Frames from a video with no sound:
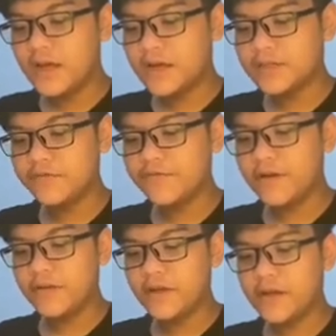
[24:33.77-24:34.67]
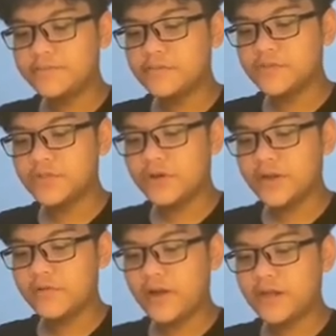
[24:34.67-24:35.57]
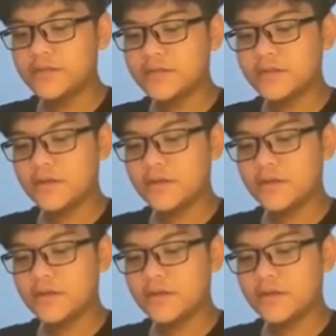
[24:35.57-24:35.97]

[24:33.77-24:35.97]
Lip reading: Are you feeling up to joining us?